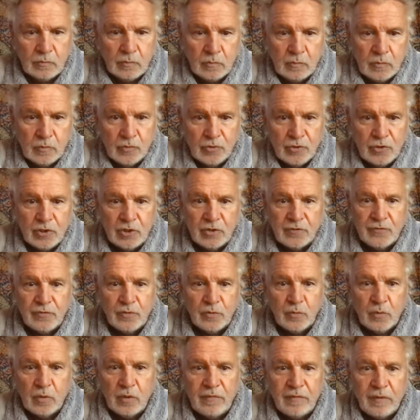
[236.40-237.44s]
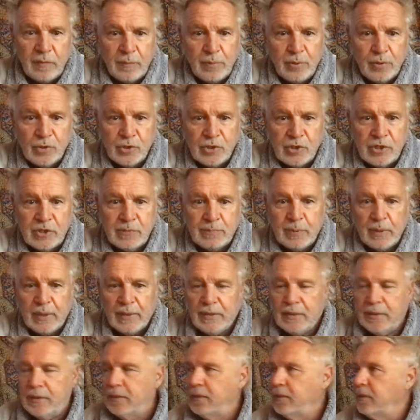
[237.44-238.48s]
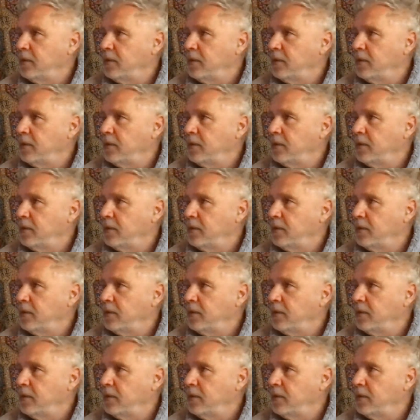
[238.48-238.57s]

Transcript: What's this for? What if I push this button?